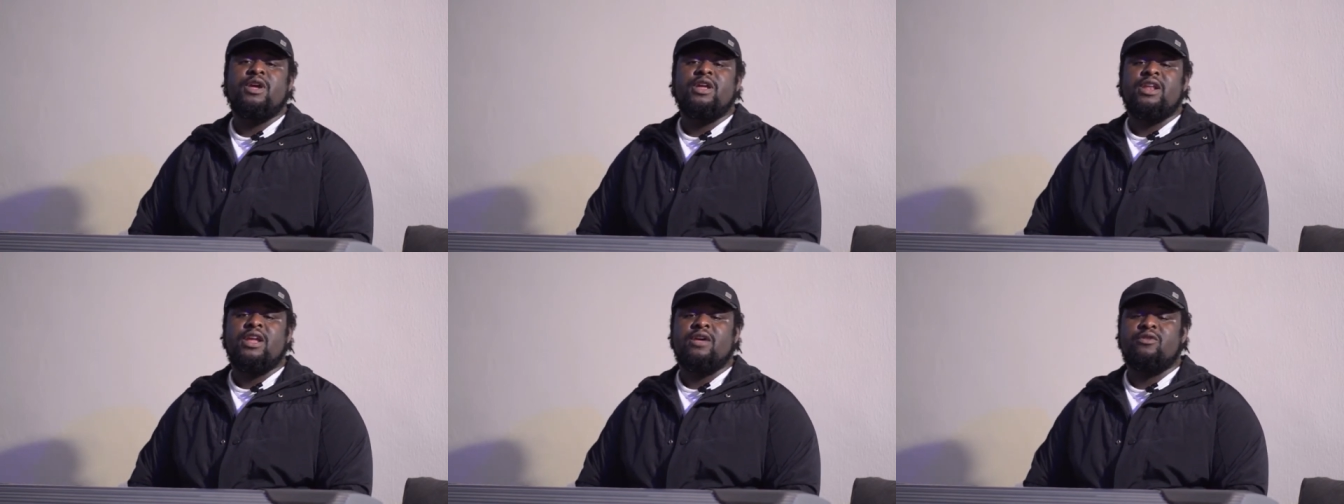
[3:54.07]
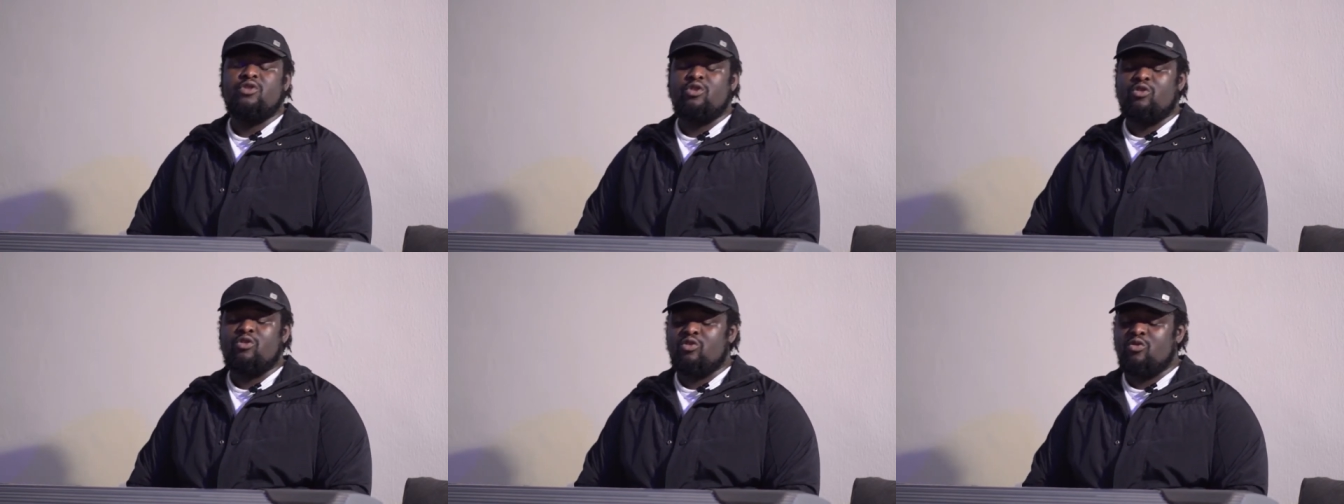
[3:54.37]
Now
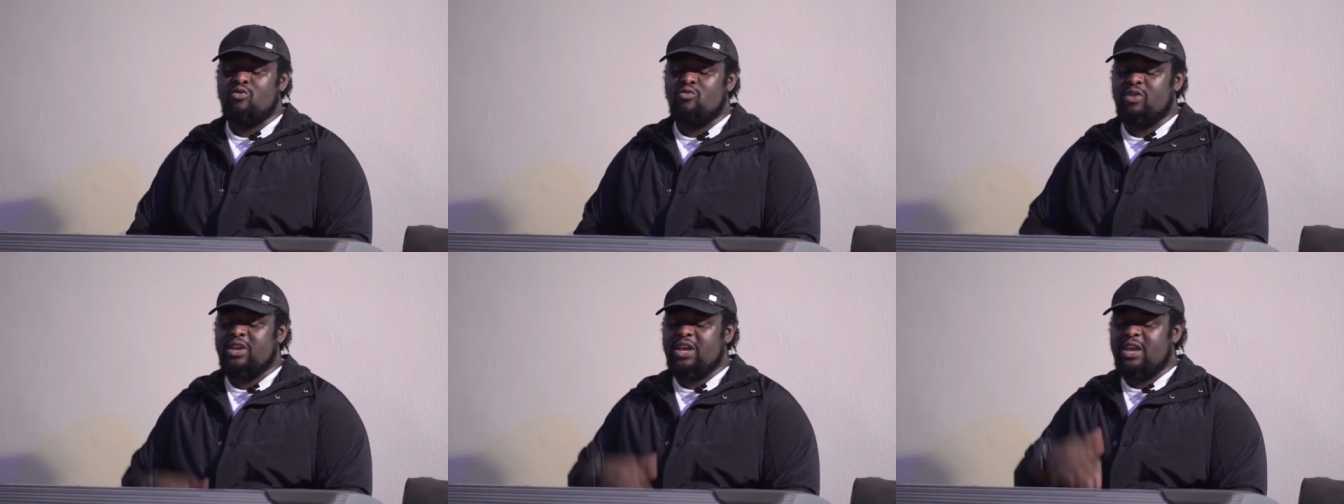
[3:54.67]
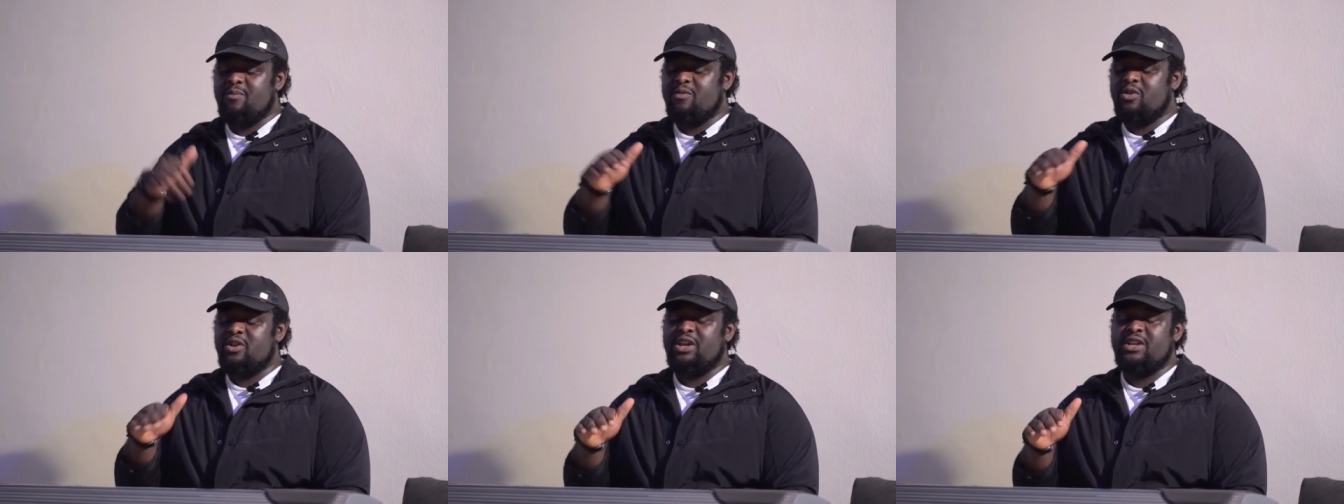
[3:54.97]
the crow
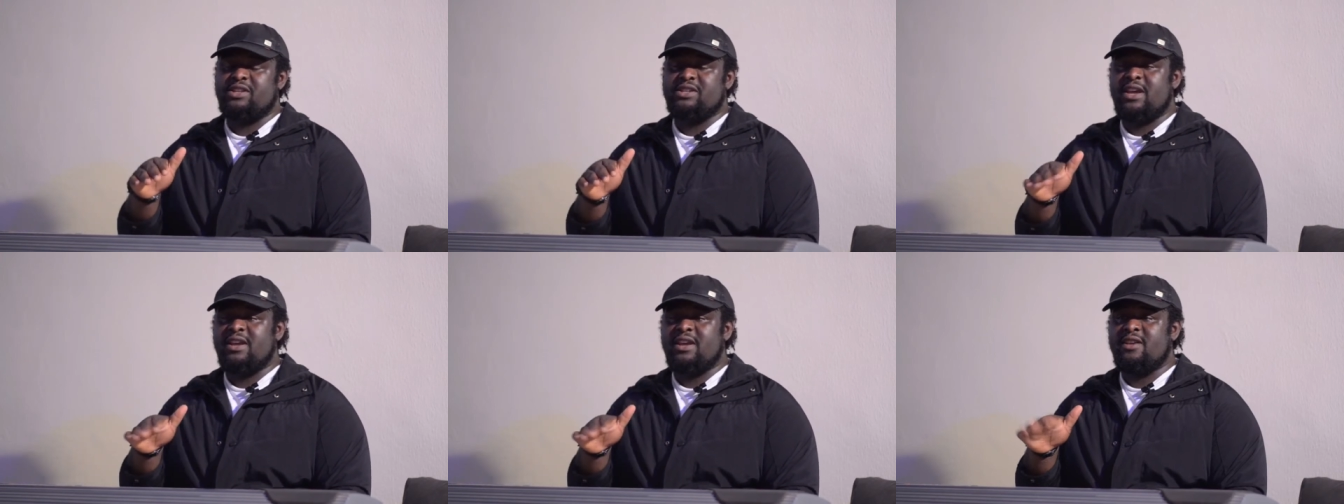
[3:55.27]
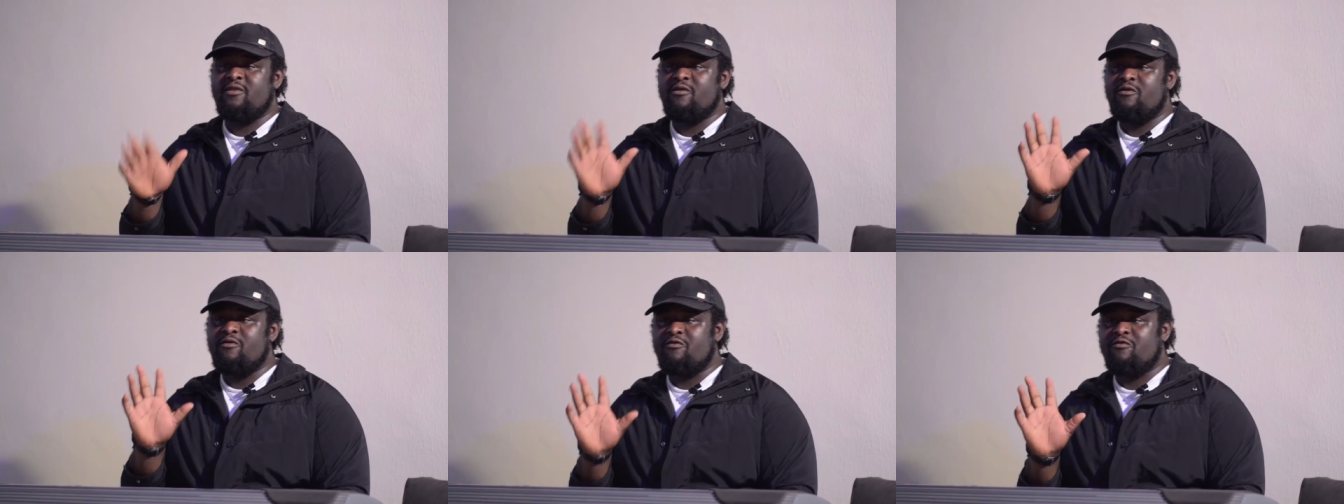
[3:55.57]
came on it,
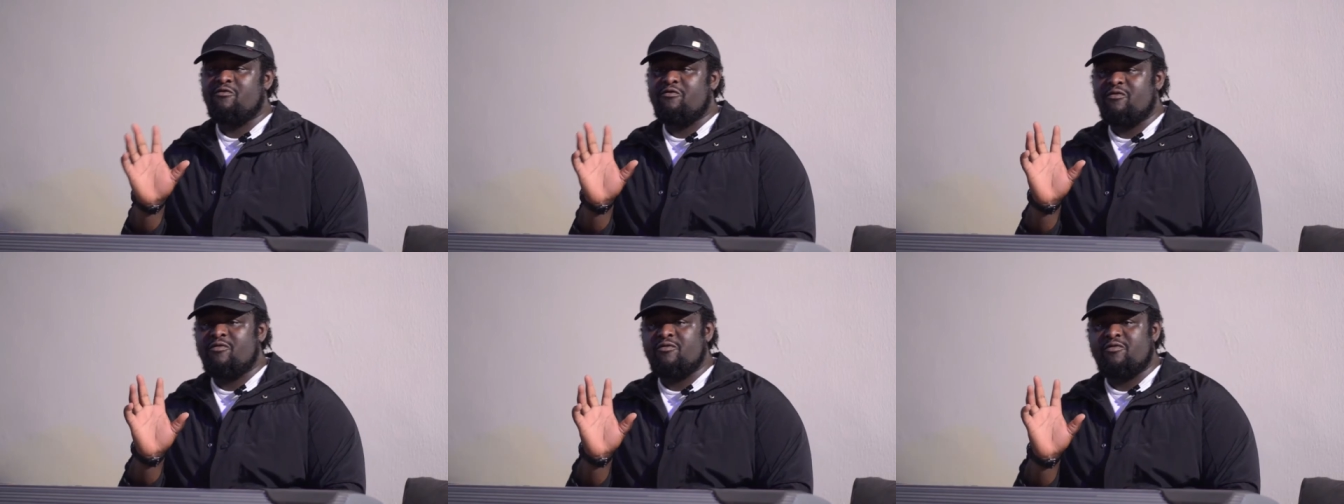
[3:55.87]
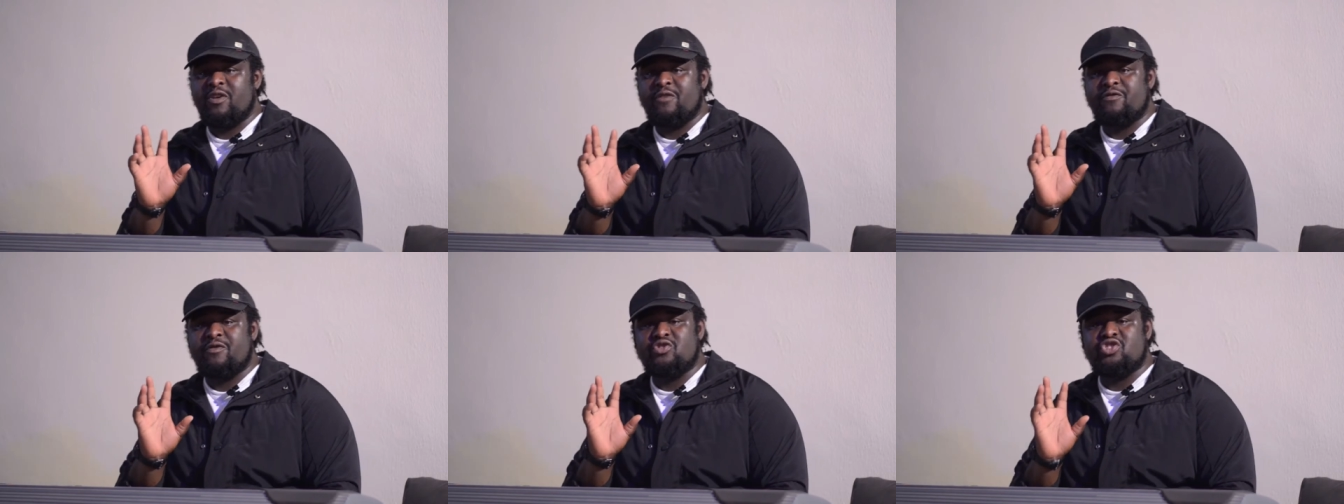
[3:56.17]
and
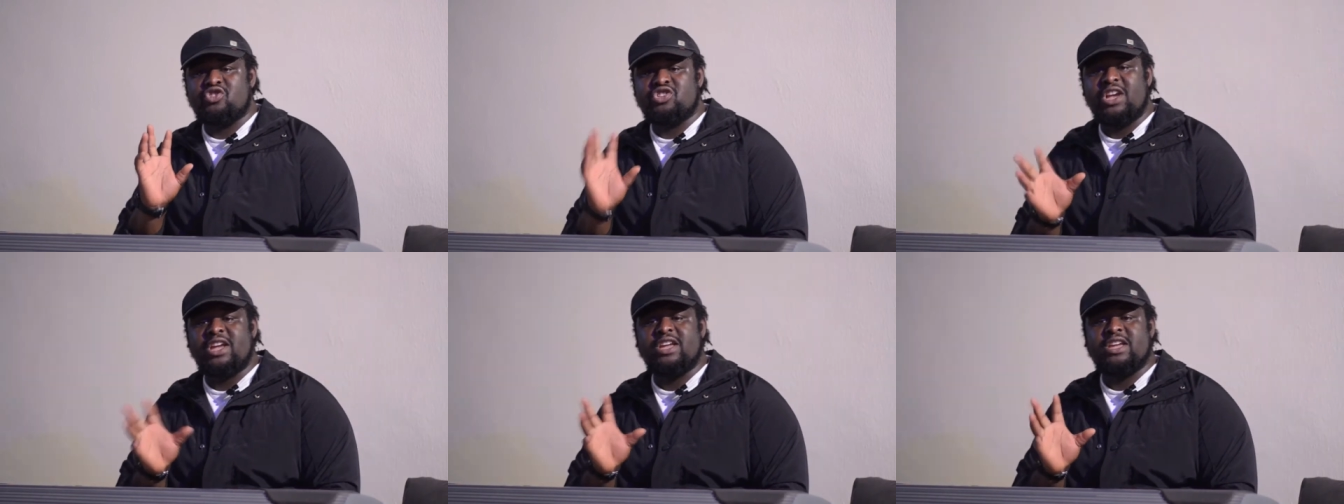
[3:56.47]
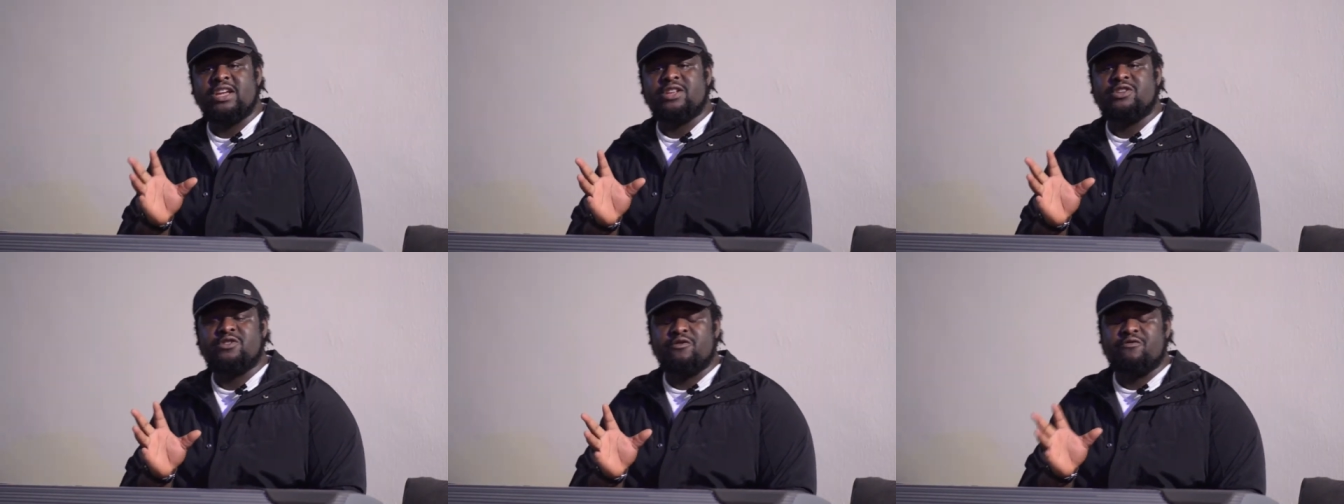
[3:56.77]
if you check it,